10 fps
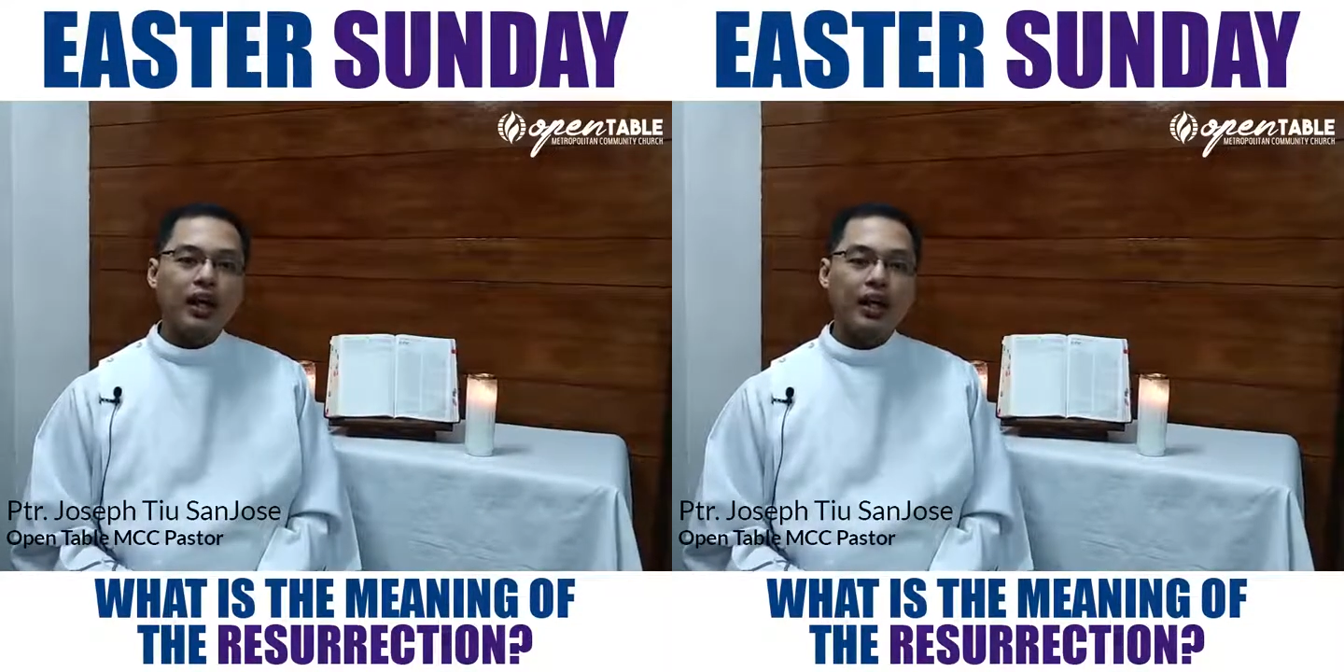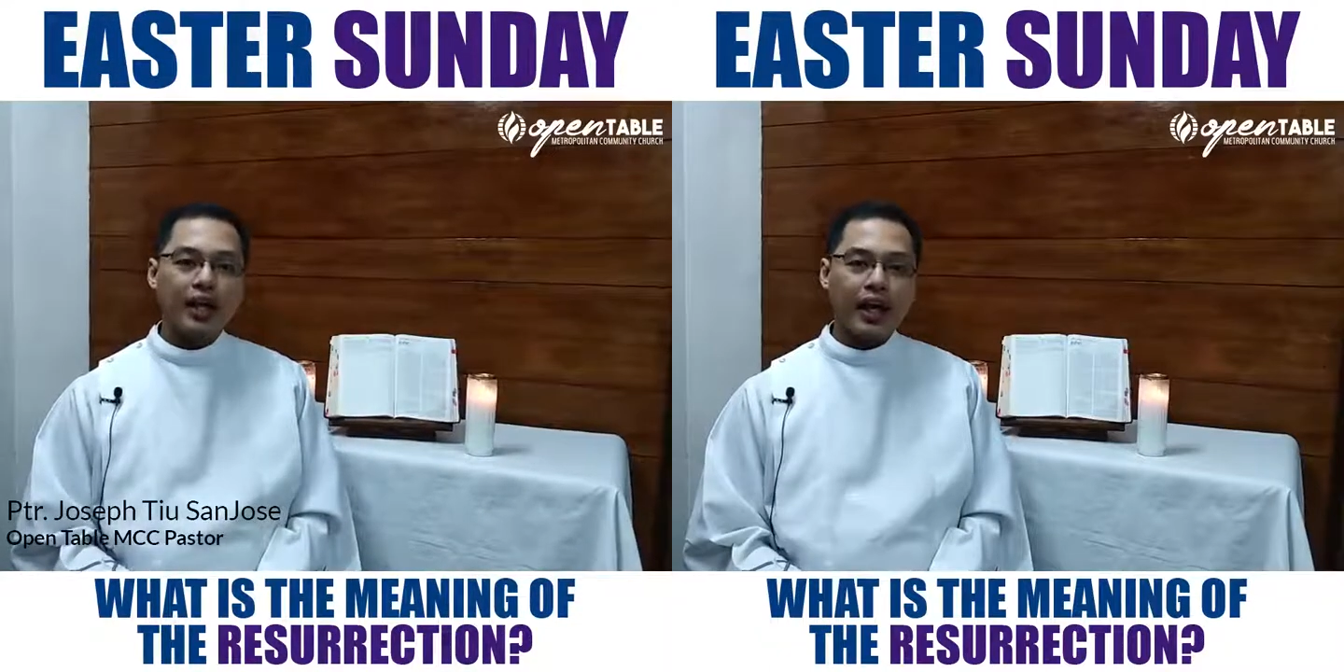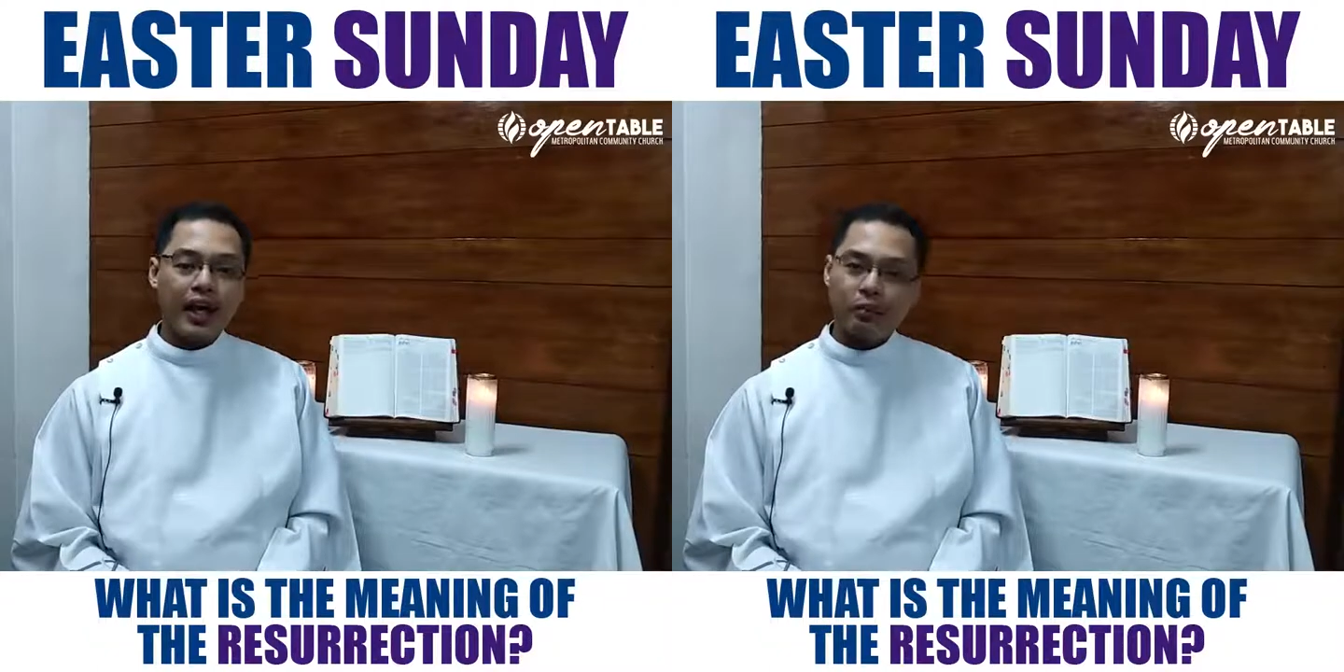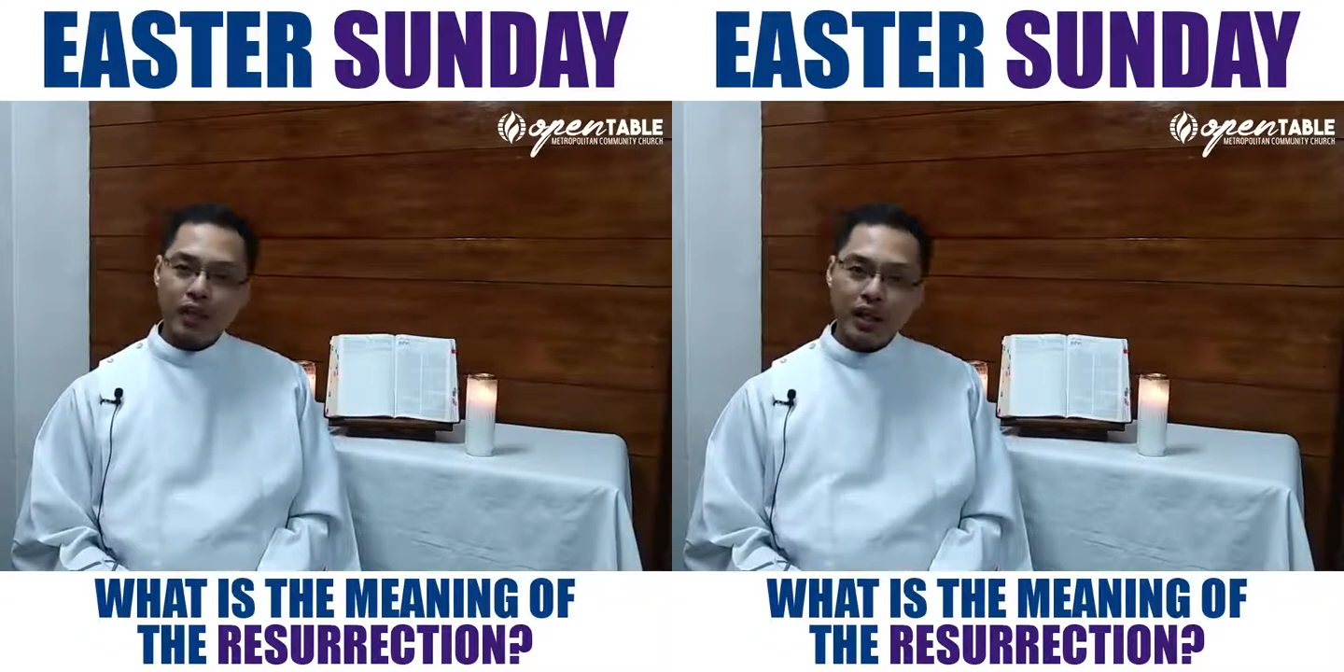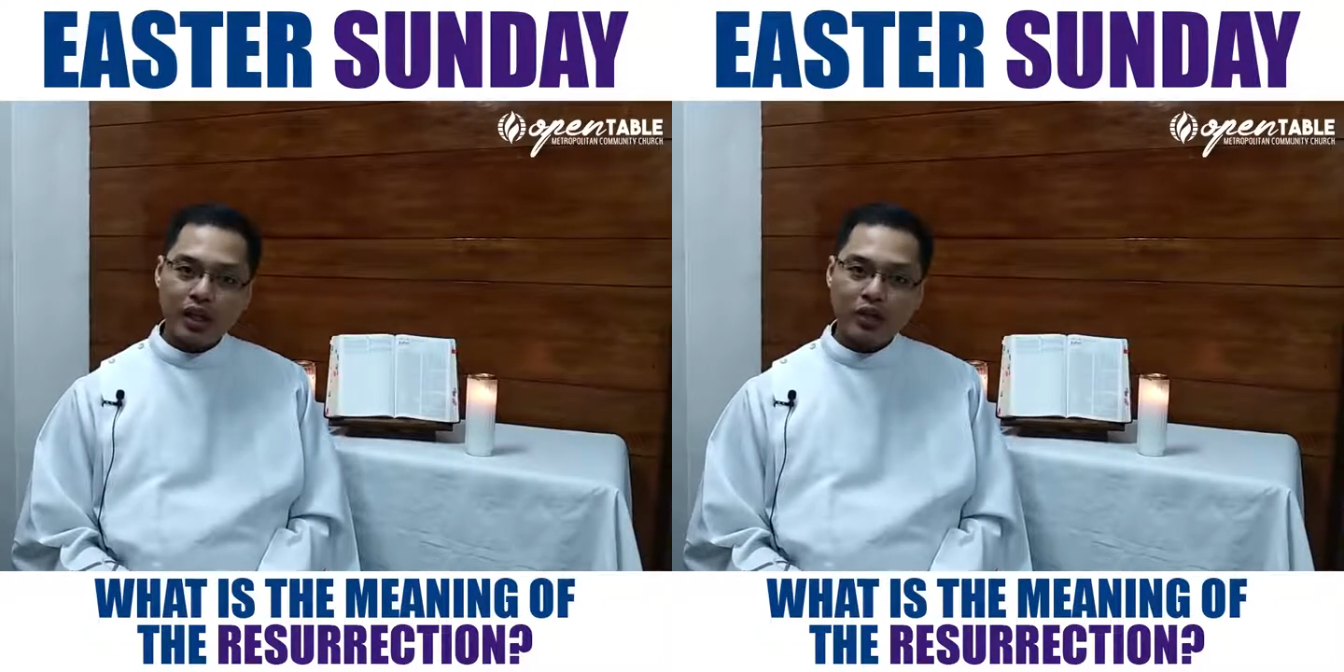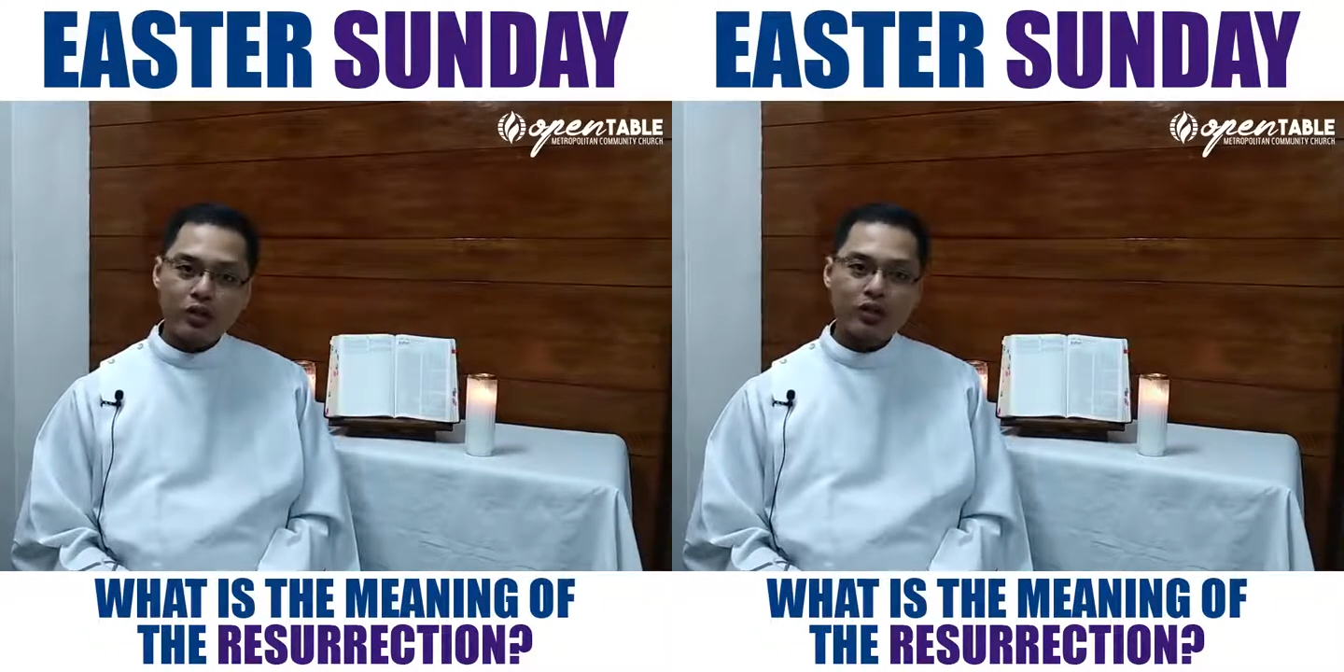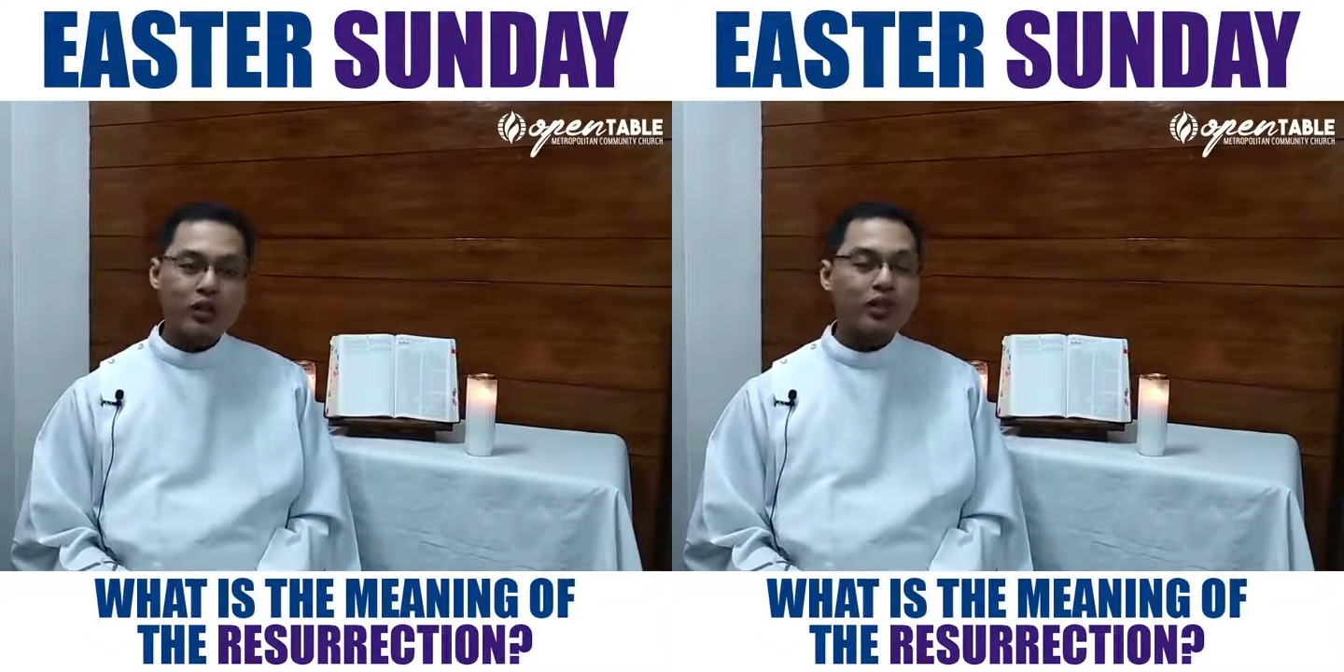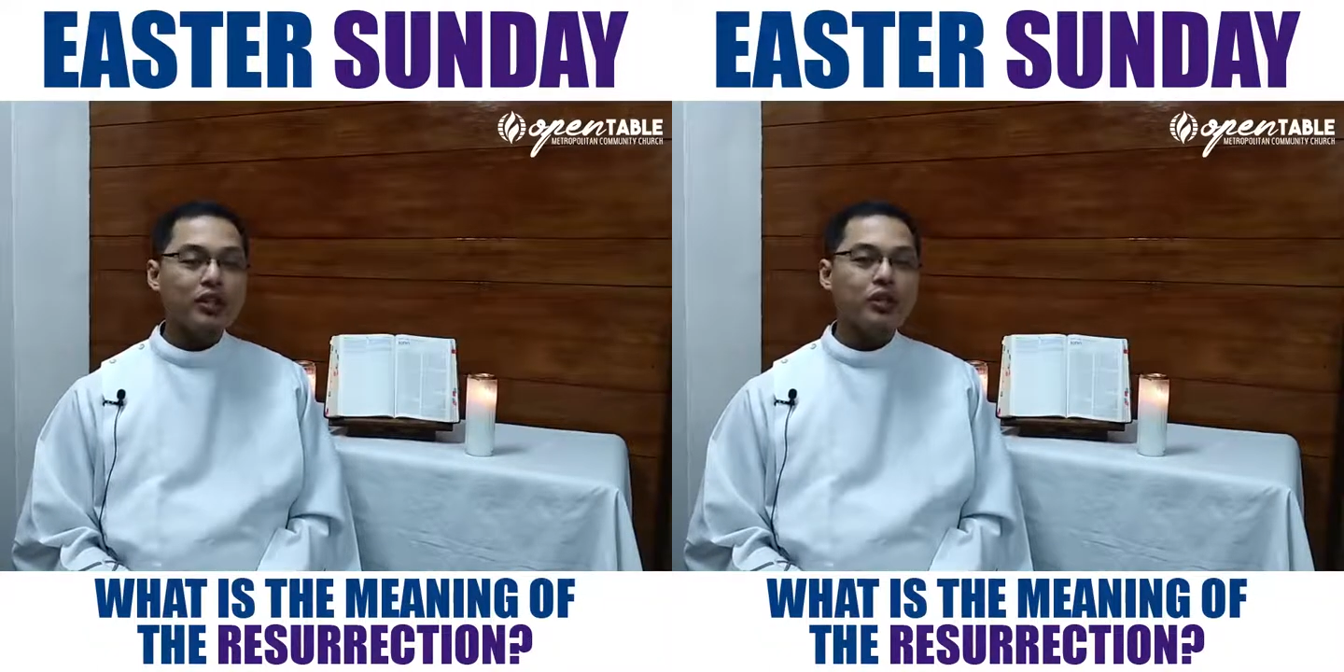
and I am here to greet